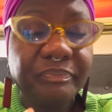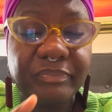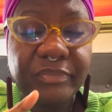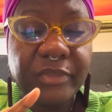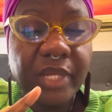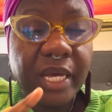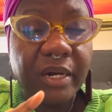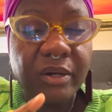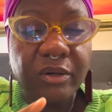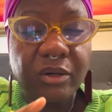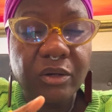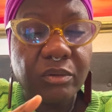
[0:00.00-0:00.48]

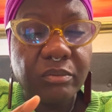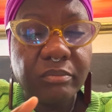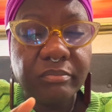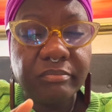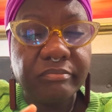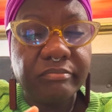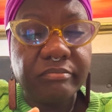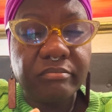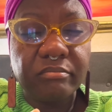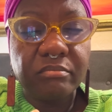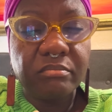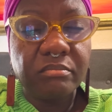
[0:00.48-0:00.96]
I don't know,
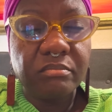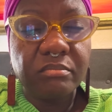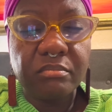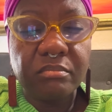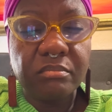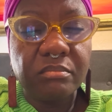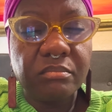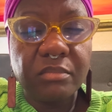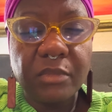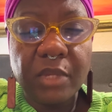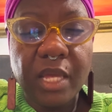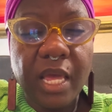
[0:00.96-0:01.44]

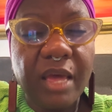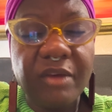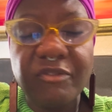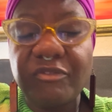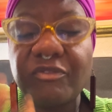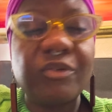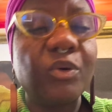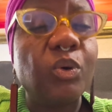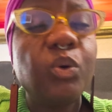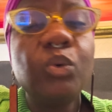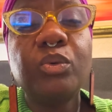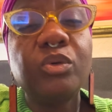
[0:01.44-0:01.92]
F,
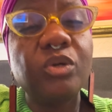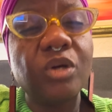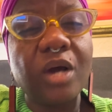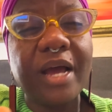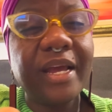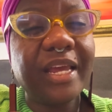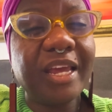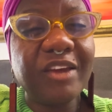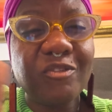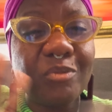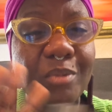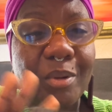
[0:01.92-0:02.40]
who know, I
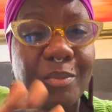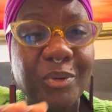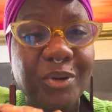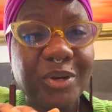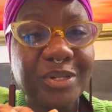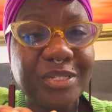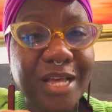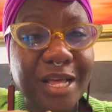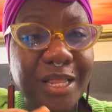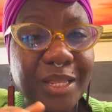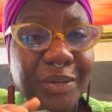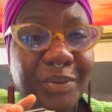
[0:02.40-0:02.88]
can't remember
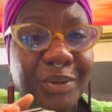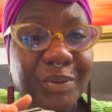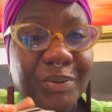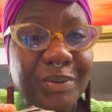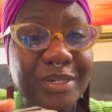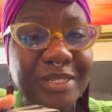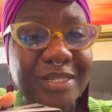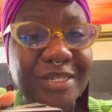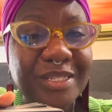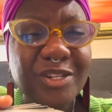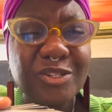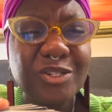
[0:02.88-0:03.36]
exactly what it
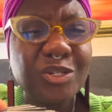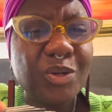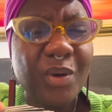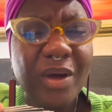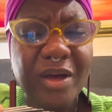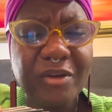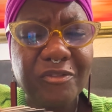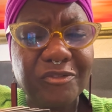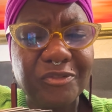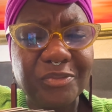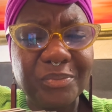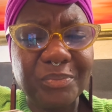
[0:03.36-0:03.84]
was. There's no
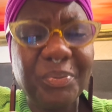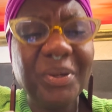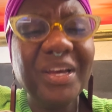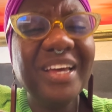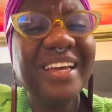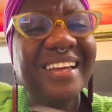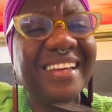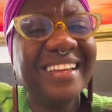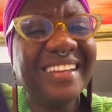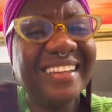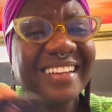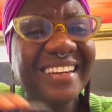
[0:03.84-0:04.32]
F.
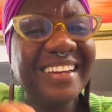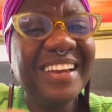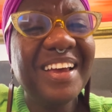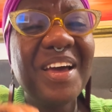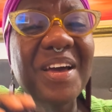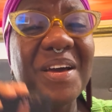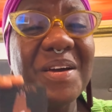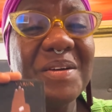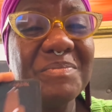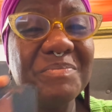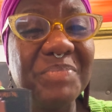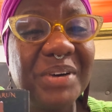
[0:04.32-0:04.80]

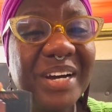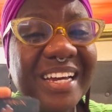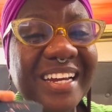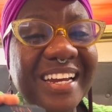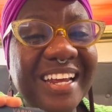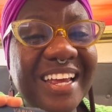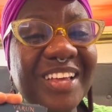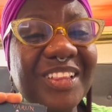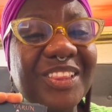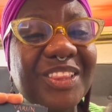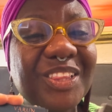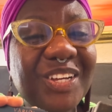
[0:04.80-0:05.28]
But
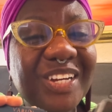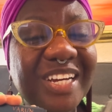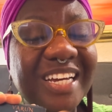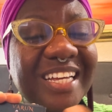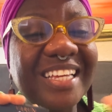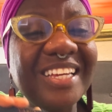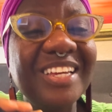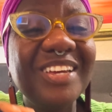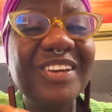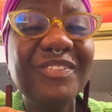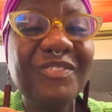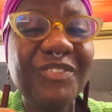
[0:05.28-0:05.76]

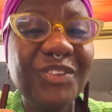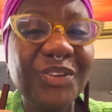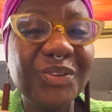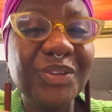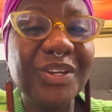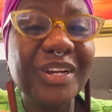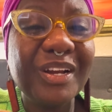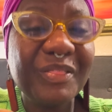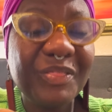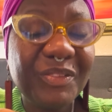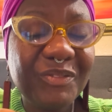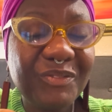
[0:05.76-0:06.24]
if you
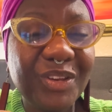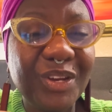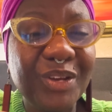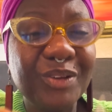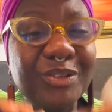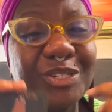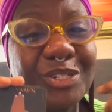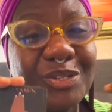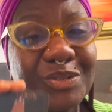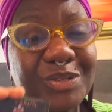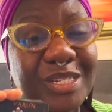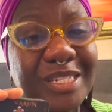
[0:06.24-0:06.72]
look at the
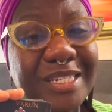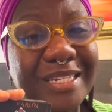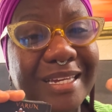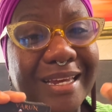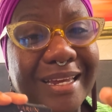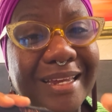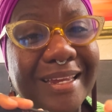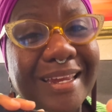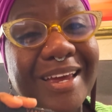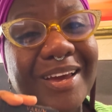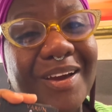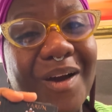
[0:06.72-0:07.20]
videos, you'll
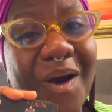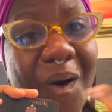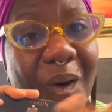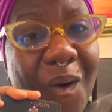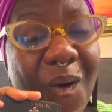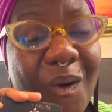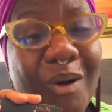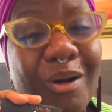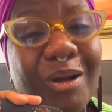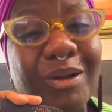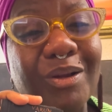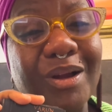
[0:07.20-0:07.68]
see like
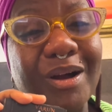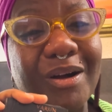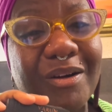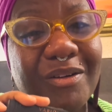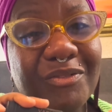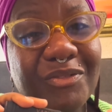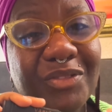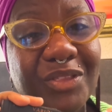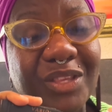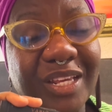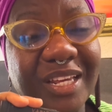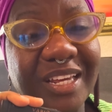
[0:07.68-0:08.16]
all
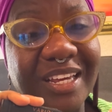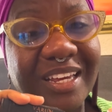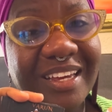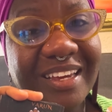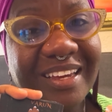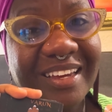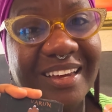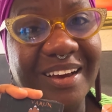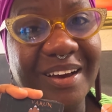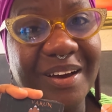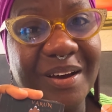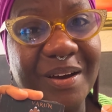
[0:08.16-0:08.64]
of
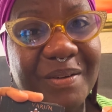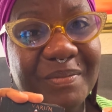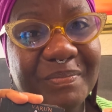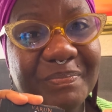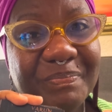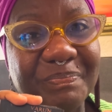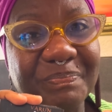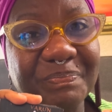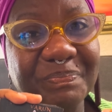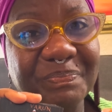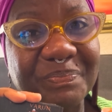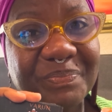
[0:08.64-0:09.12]
the
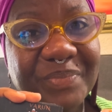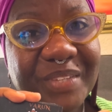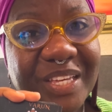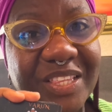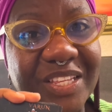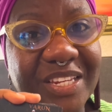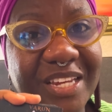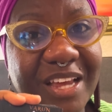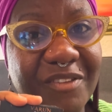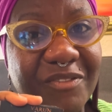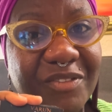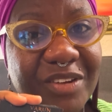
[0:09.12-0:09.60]

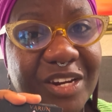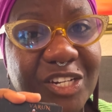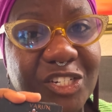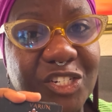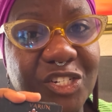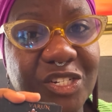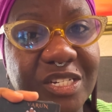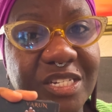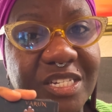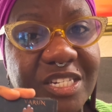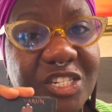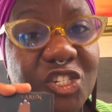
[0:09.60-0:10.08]

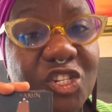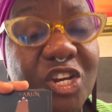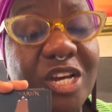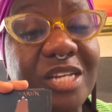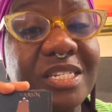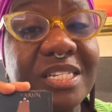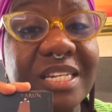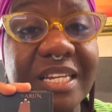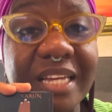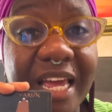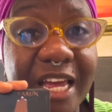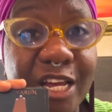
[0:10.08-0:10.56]
definitions.
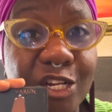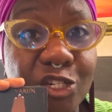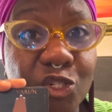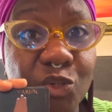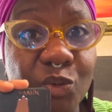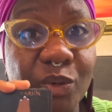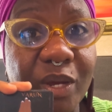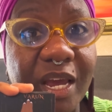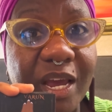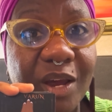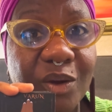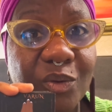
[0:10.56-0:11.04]
Just in case you
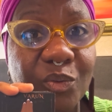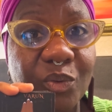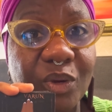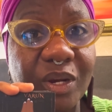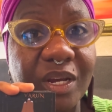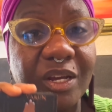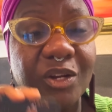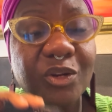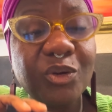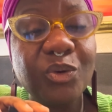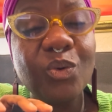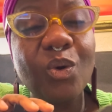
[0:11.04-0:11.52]
can't
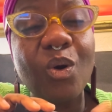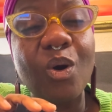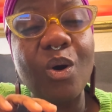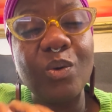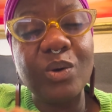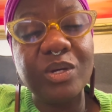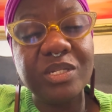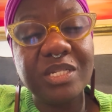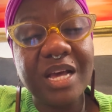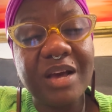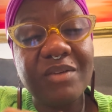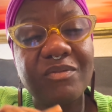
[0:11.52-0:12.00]
read, you
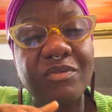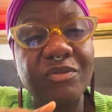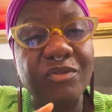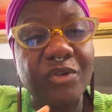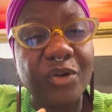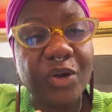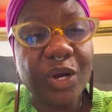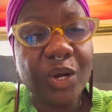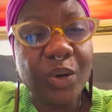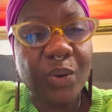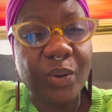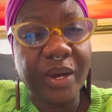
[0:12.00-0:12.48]
always have
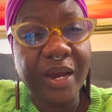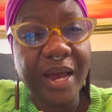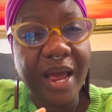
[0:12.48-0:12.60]
very quick